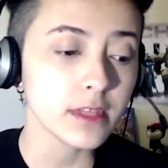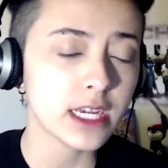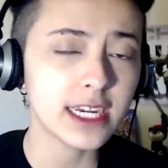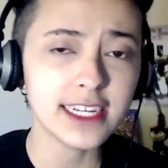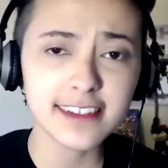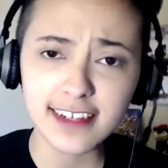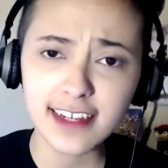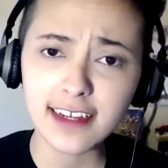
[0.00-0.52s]

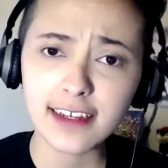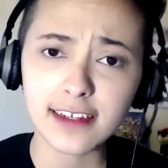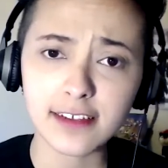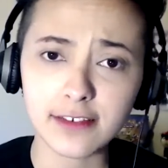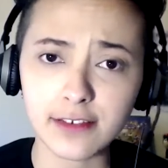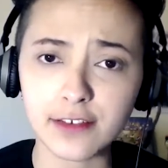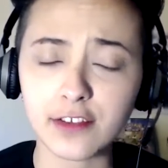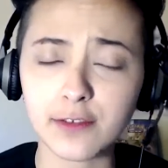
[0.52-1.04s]
And yeah,
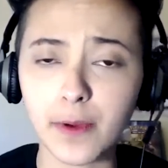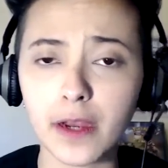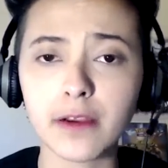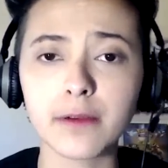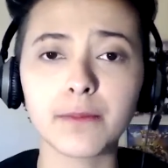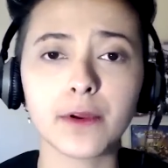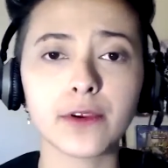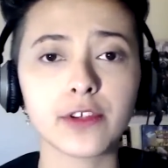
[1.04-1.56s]
he's an
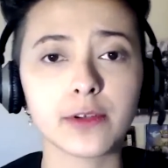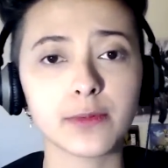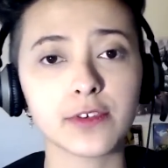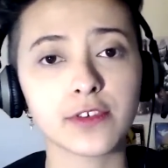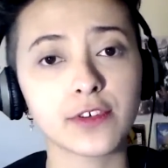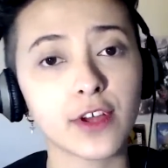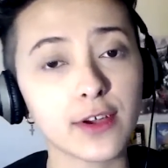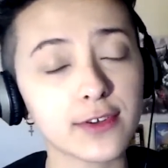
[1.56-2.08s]
aspiring Poketuber,
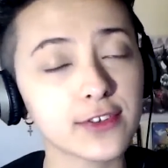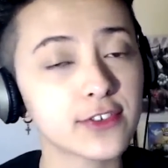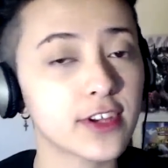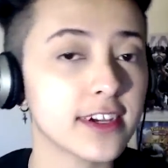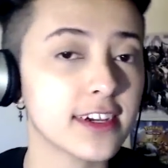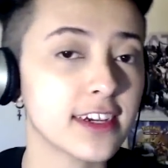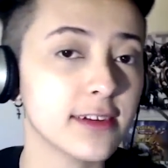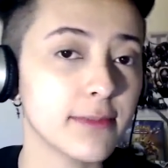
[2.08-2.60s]
so go and
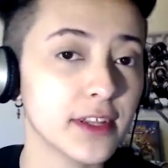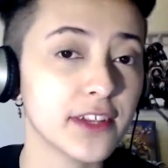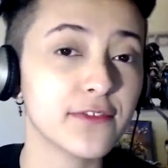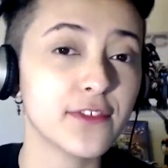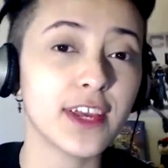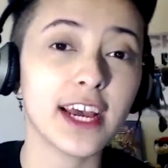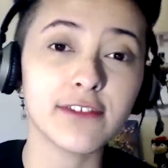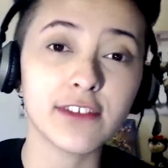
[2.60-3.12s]
check him out
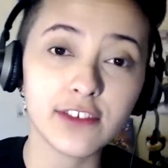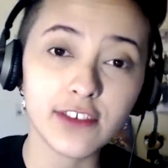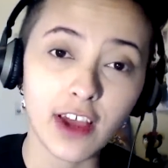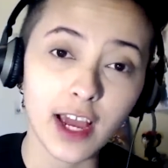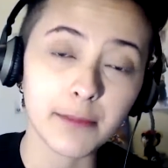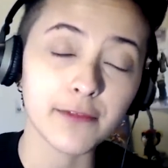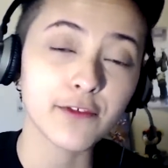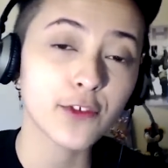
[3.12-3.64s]
if you have the
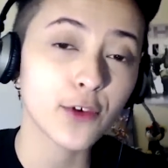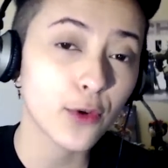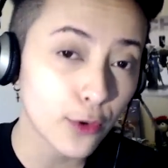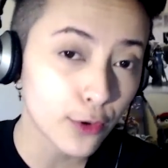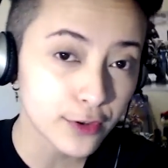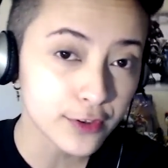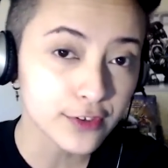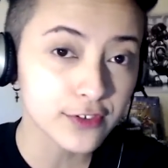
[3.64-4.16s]
time, of
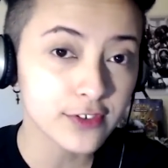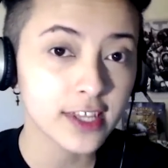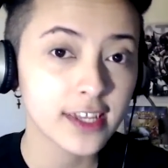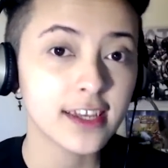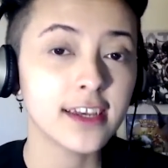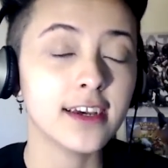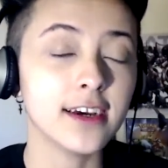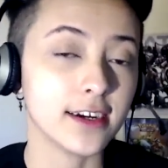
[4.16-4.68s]
course.
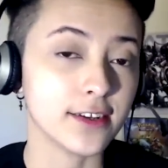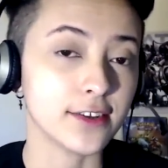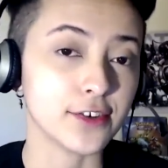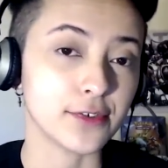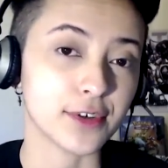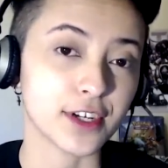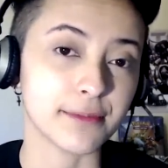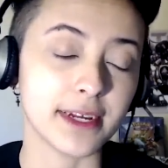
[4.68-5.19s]
I do
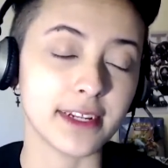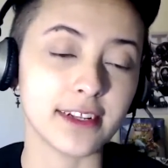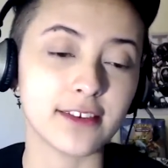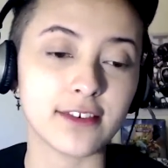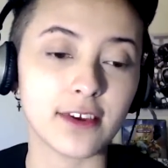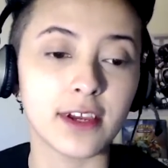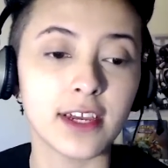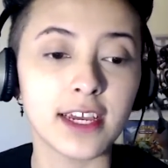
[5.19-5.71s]
recommend it.
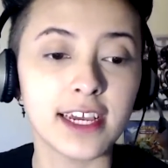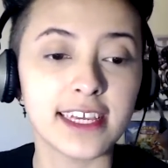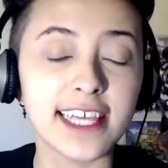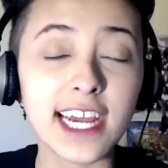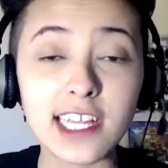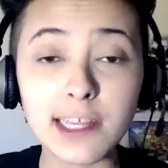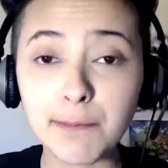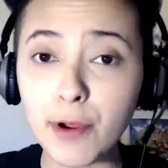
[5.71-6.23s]
So,
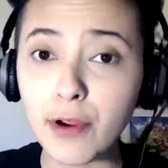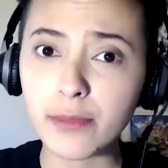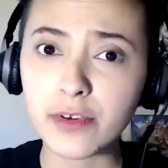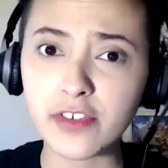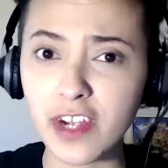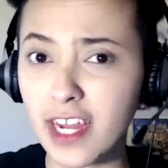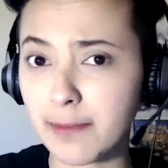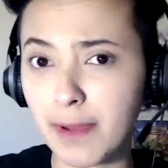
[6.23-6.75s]
yeah, the Pokemon
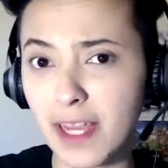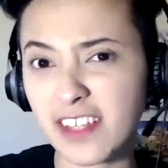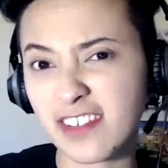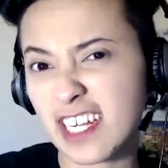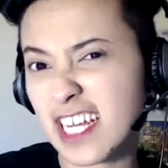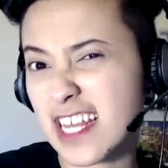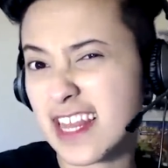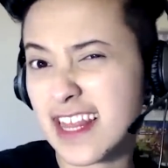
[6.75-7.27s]
Tag,
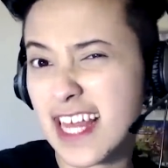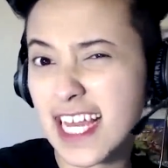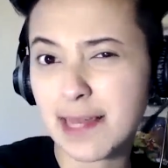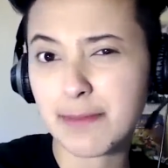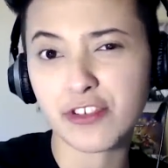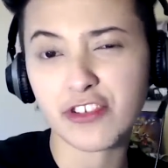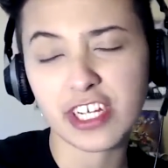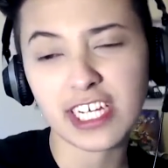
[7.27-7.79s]
basically a
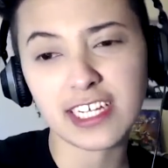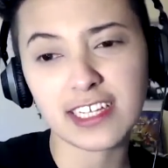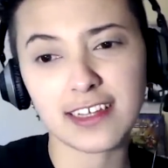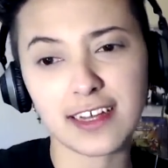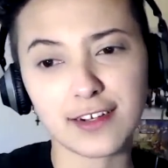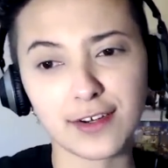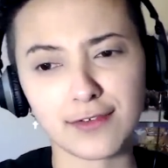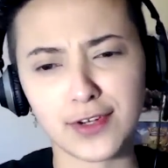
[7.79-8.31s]
thingy-majiggy.
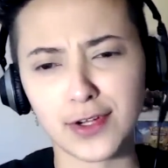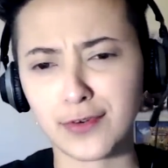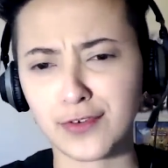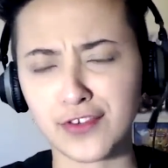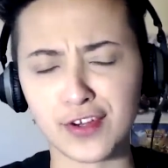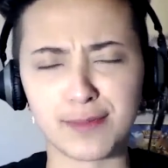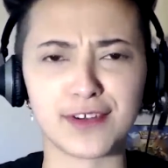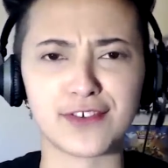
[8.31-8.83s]
I don't know
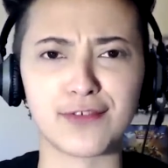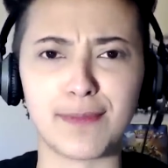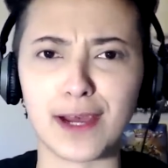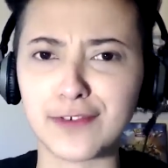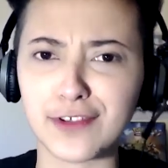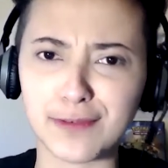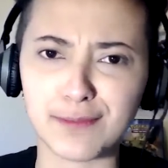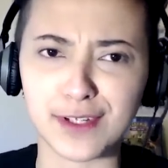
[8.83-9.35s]
too much
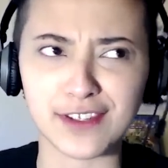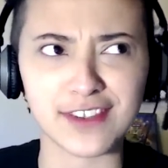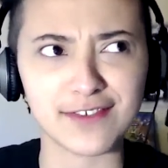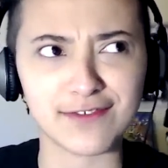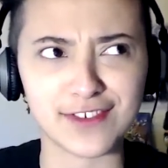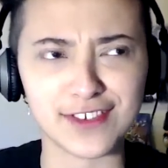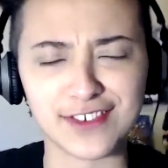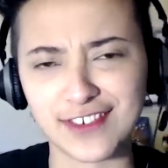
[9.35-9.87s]
about it because
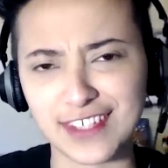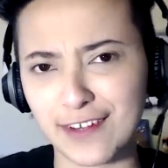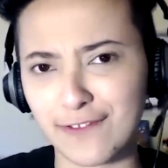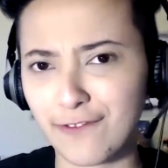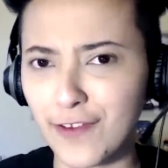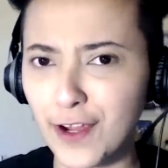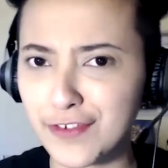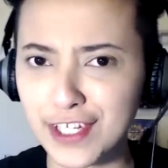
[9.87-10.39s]
I've just seen it
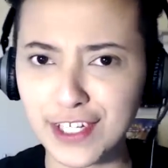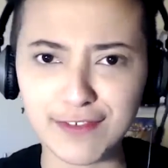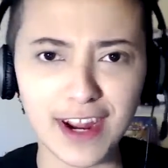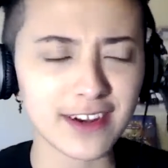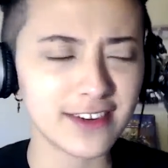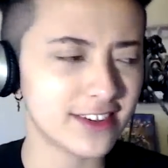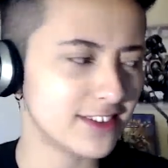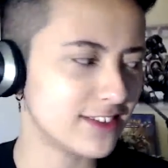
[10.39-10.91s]
floating
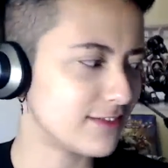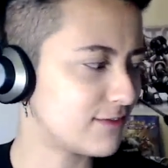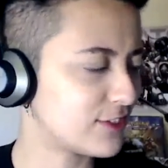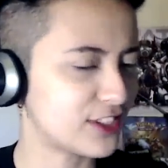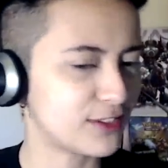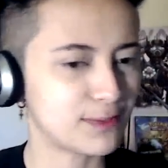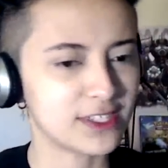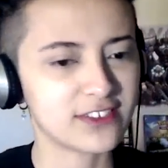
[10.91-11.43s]
around and have
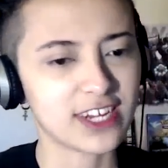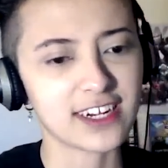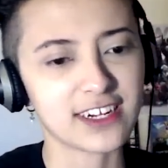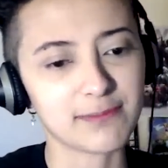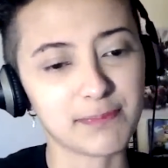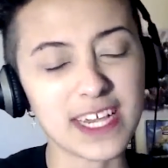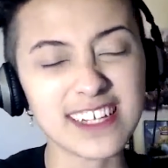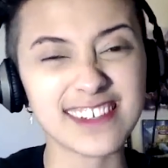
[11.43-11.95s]
just been
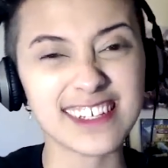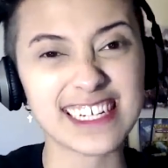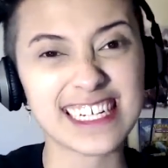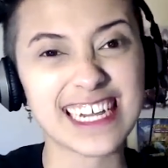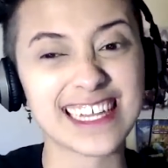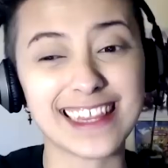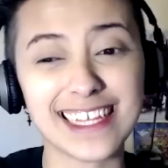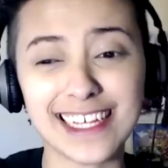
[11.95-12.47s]
tagged. Basically,
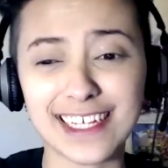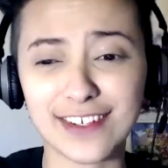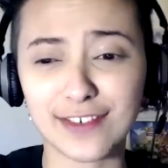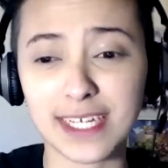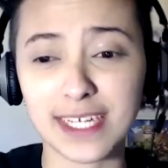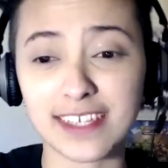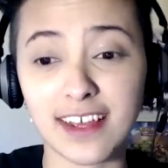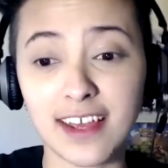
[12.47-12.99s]
I think it just
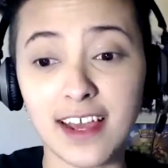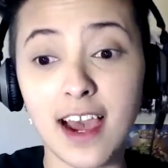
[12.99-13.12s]
means